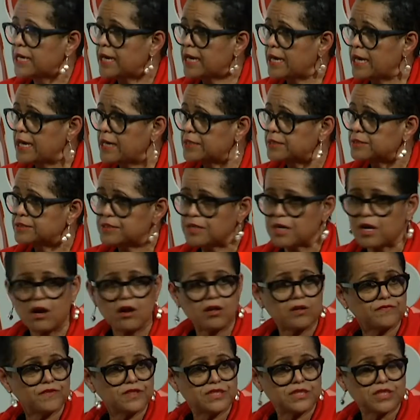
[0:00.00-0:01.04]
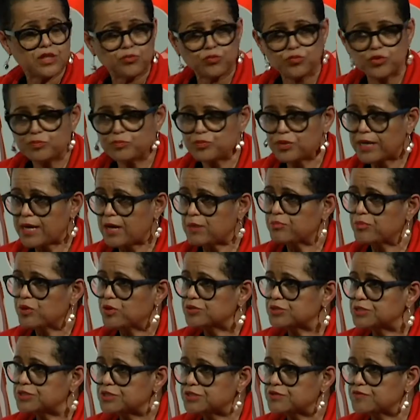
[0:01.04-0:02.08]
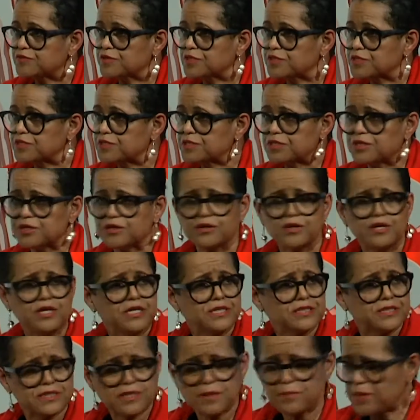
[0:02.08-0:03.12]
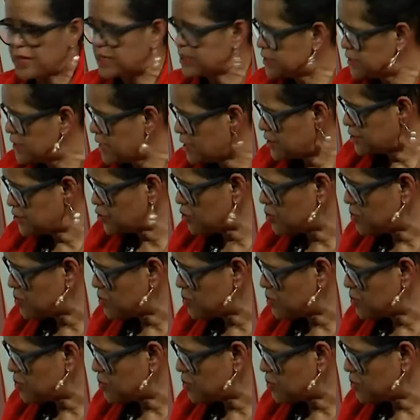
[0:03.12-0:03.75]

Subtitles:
and all of a sudden we put out bonuses for the year. Somebody knocks